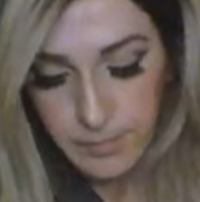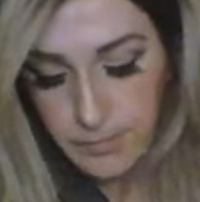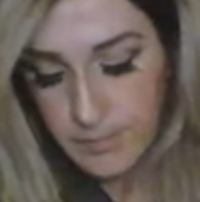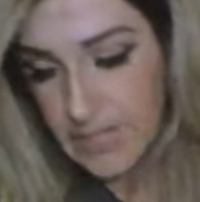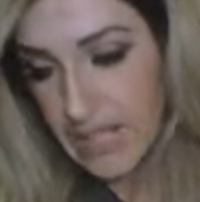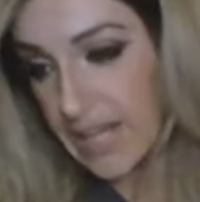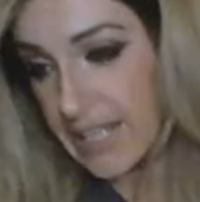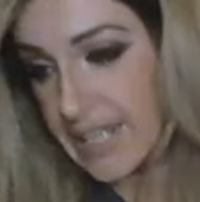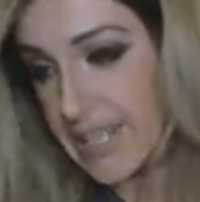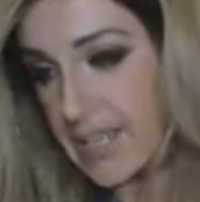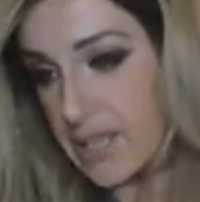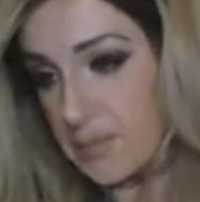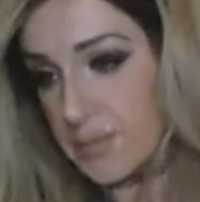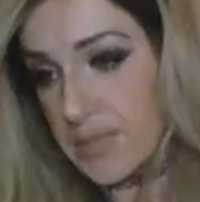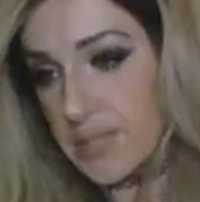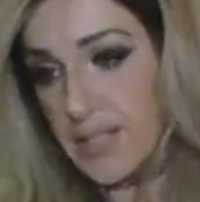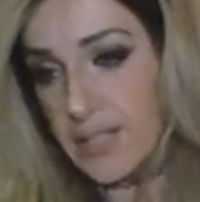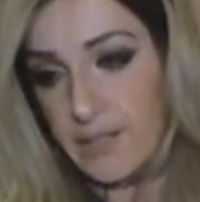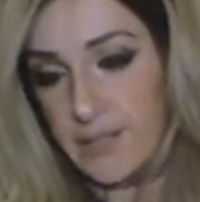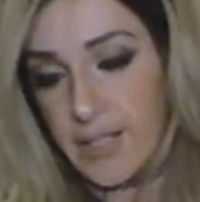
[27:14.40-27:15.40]
I can't
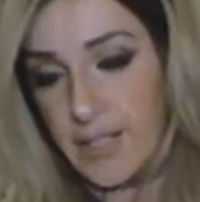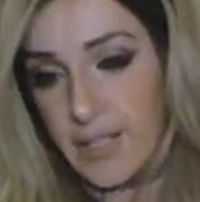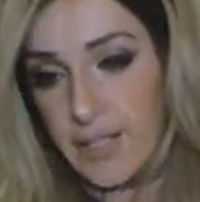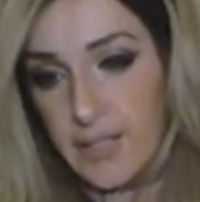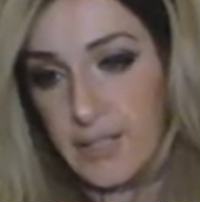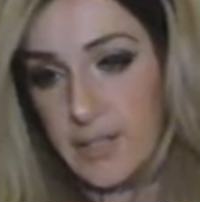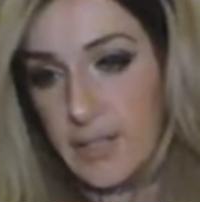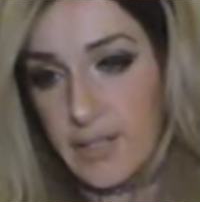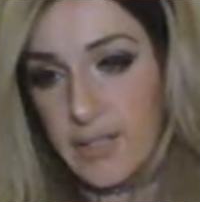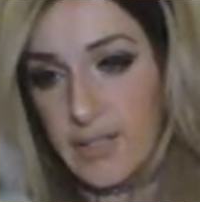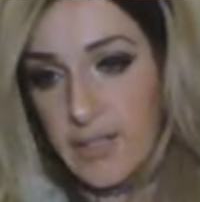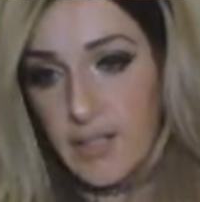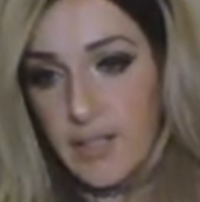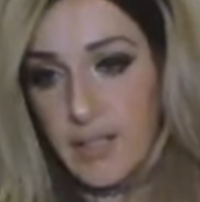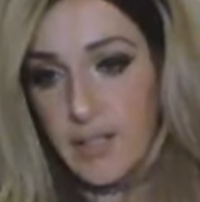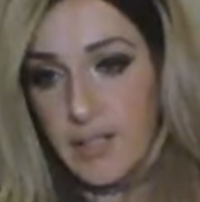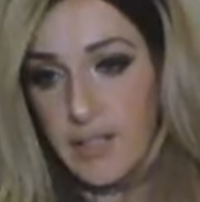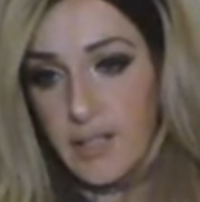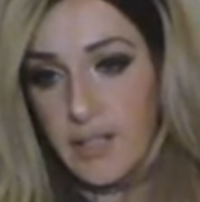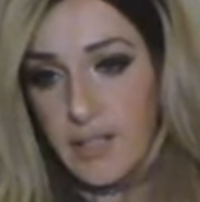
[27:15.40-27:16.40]
believe that.
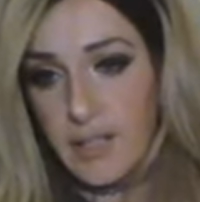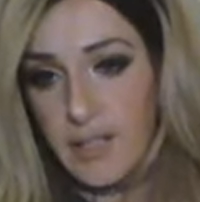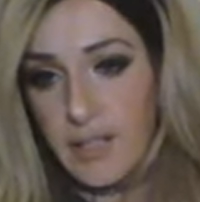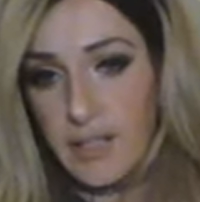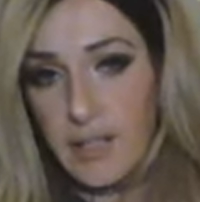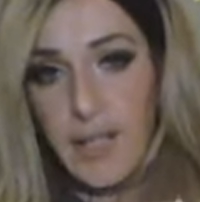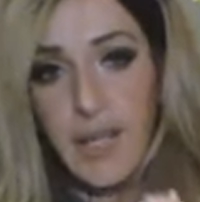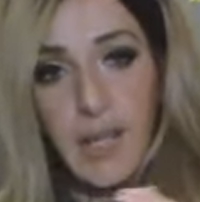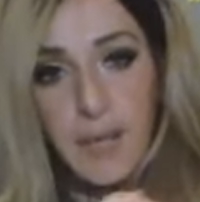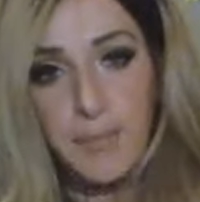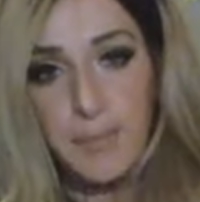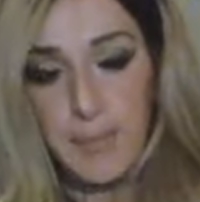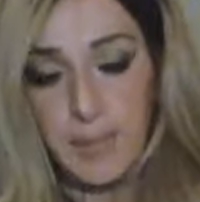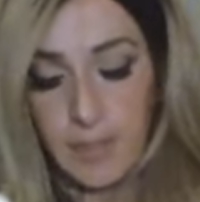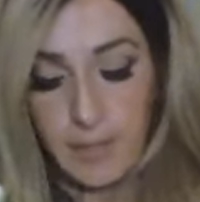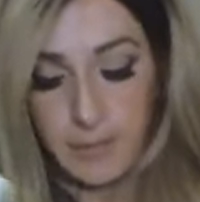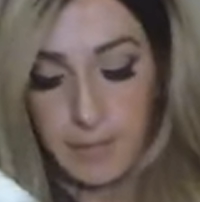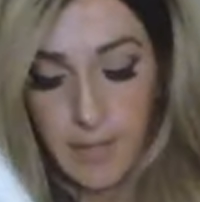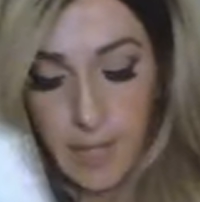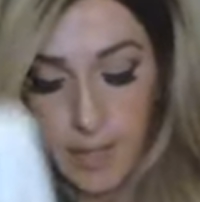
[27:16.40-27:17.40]
Can't
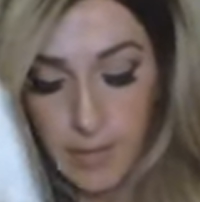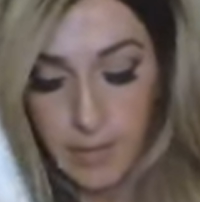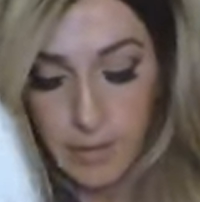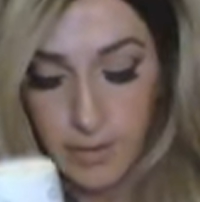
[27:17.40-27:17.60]
believe that.